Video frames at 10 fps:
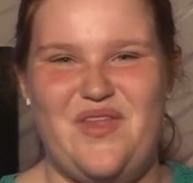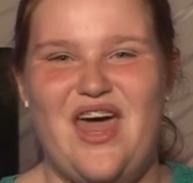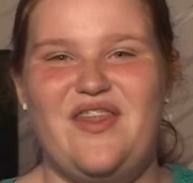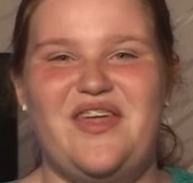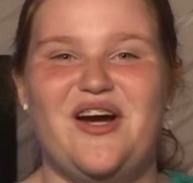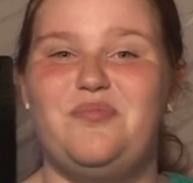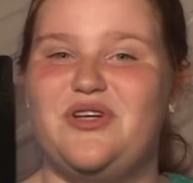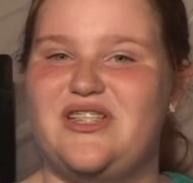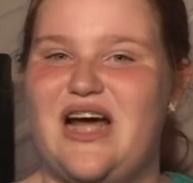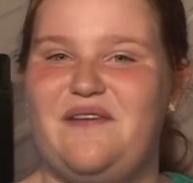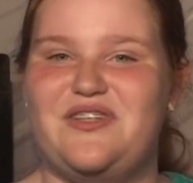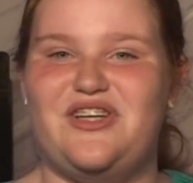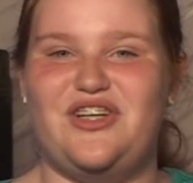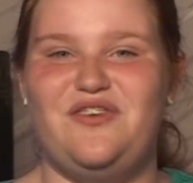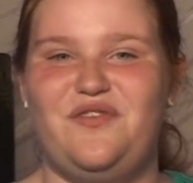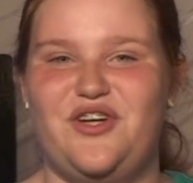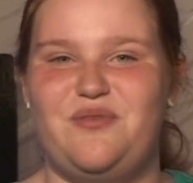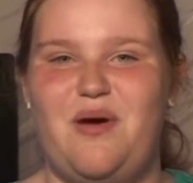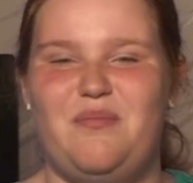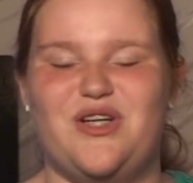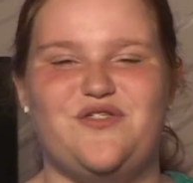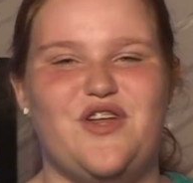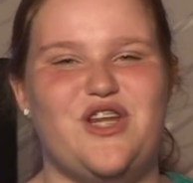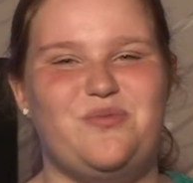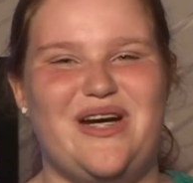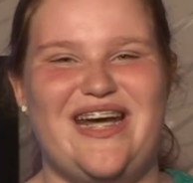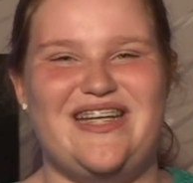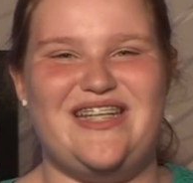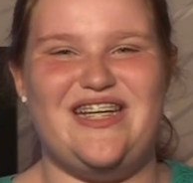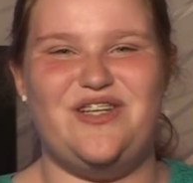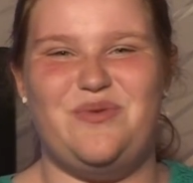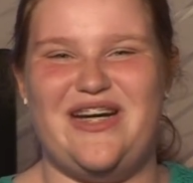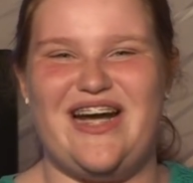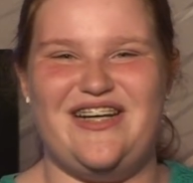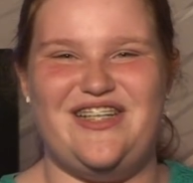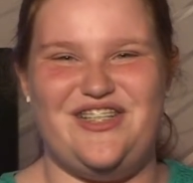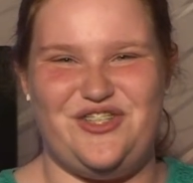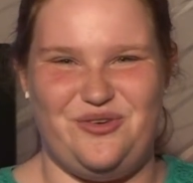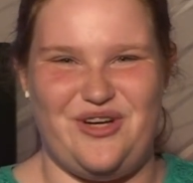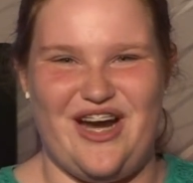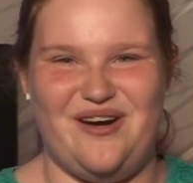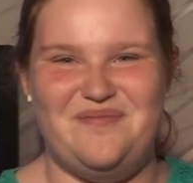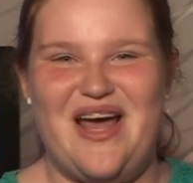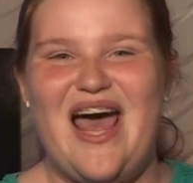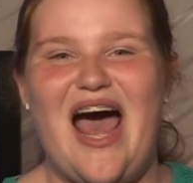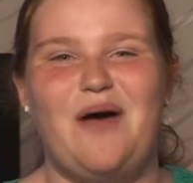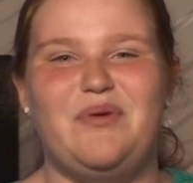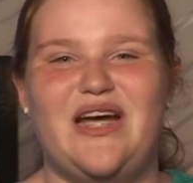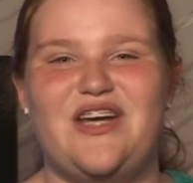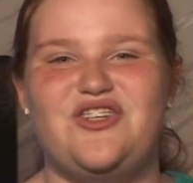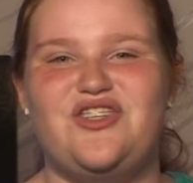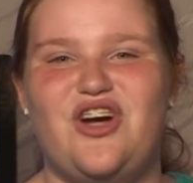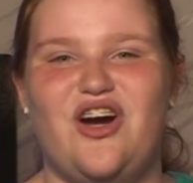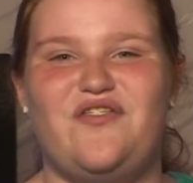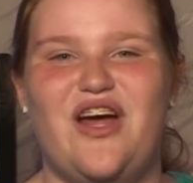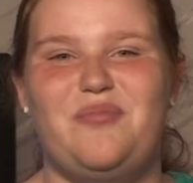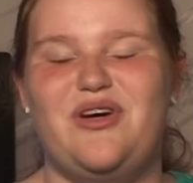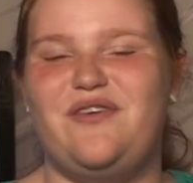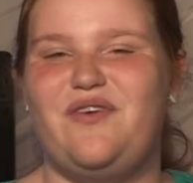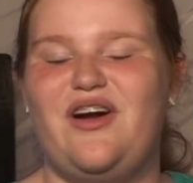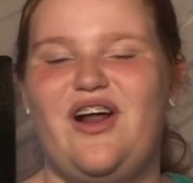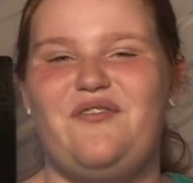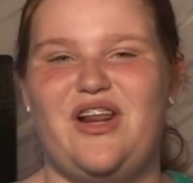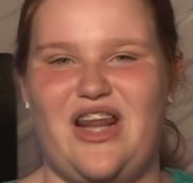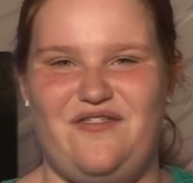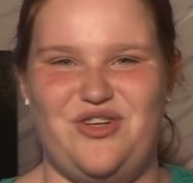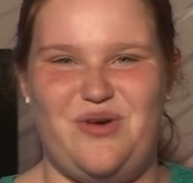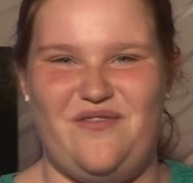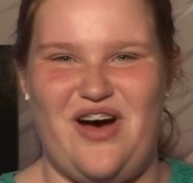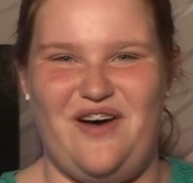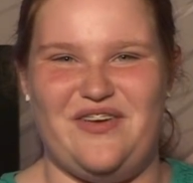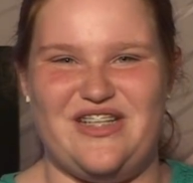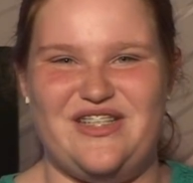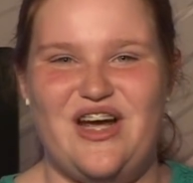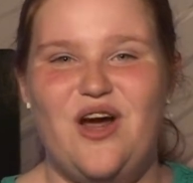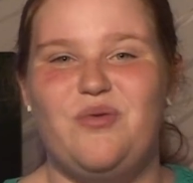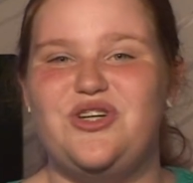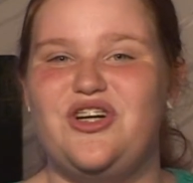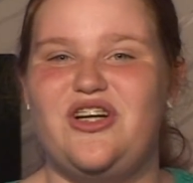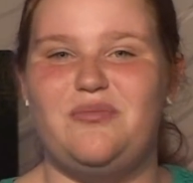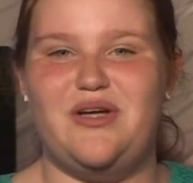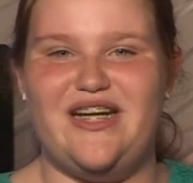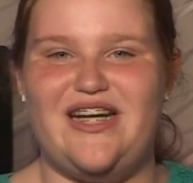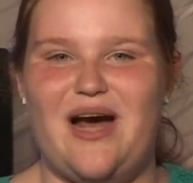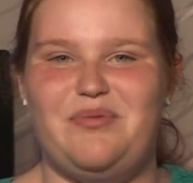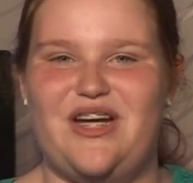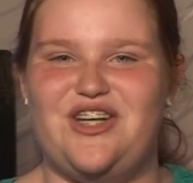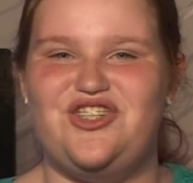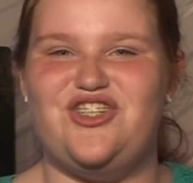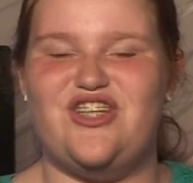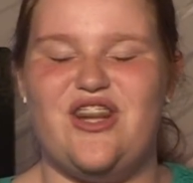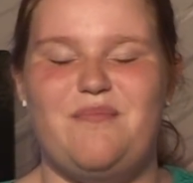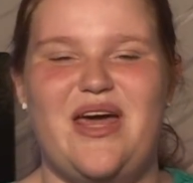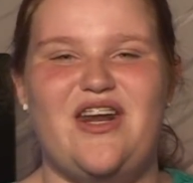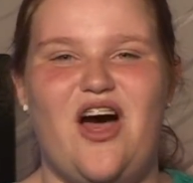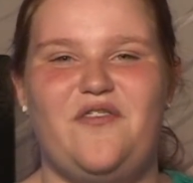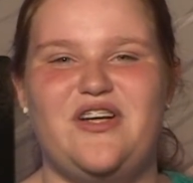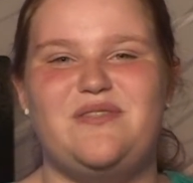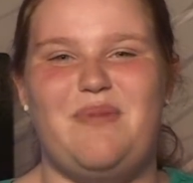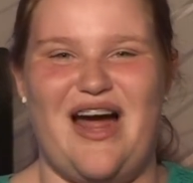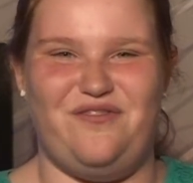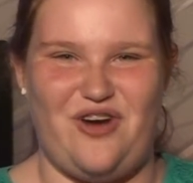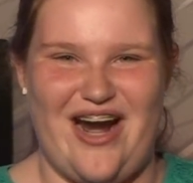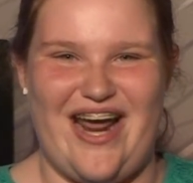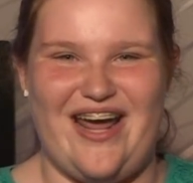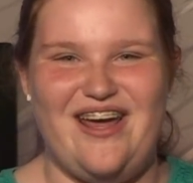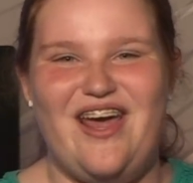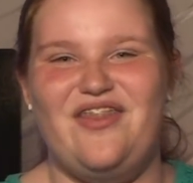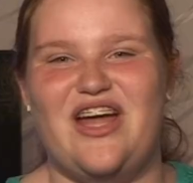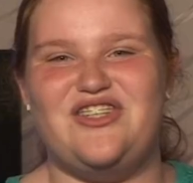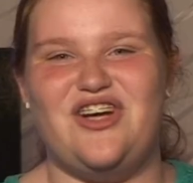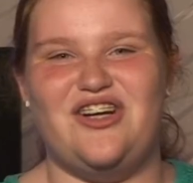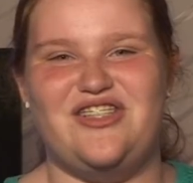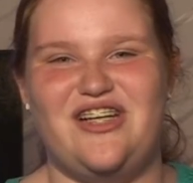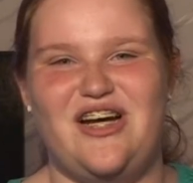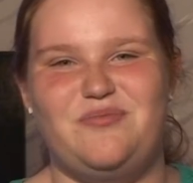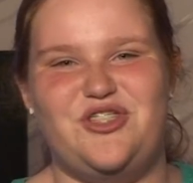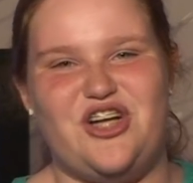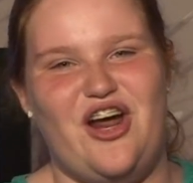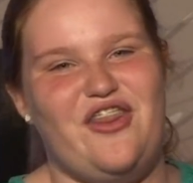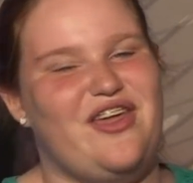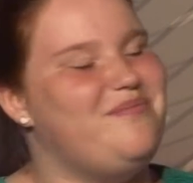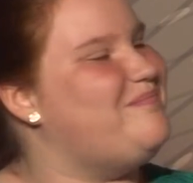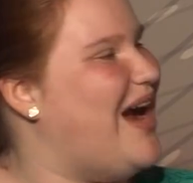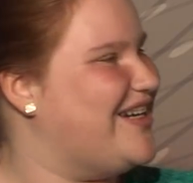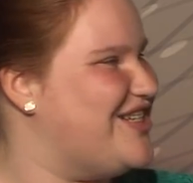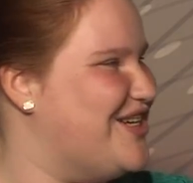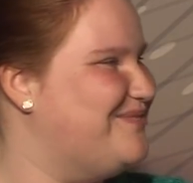The yearbook staff is looking for new members for the 2018-2019 school year. Applications are available in front of the 1112 office. Return completed applications to the main office by Friday. That's the Arts and Club's Jonathan, back to you.